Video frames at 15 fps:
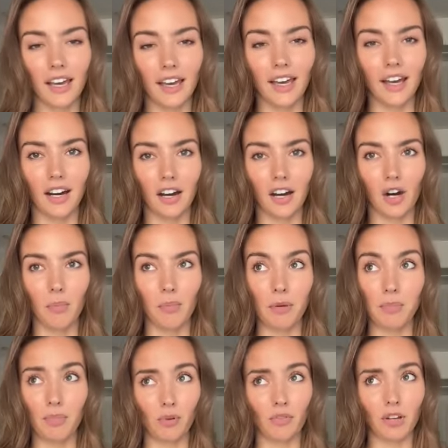um,
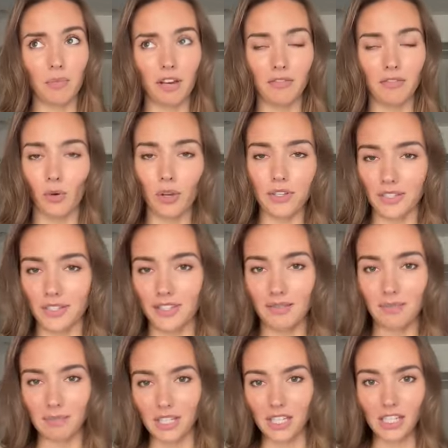improving my voice and
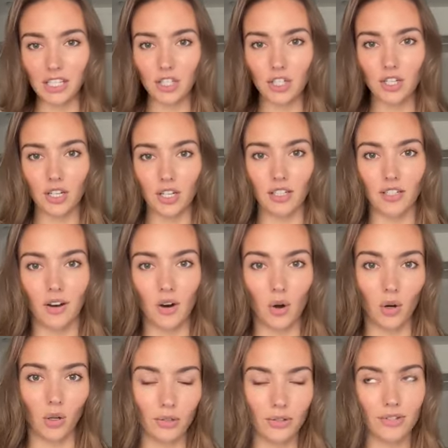speech and
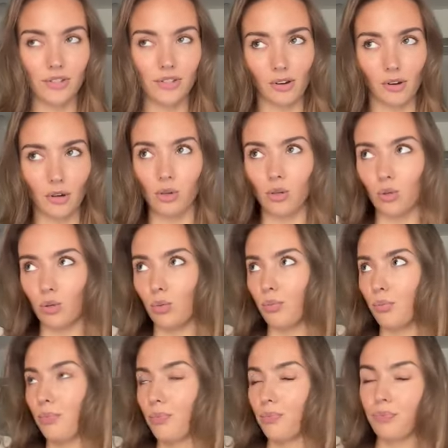also um,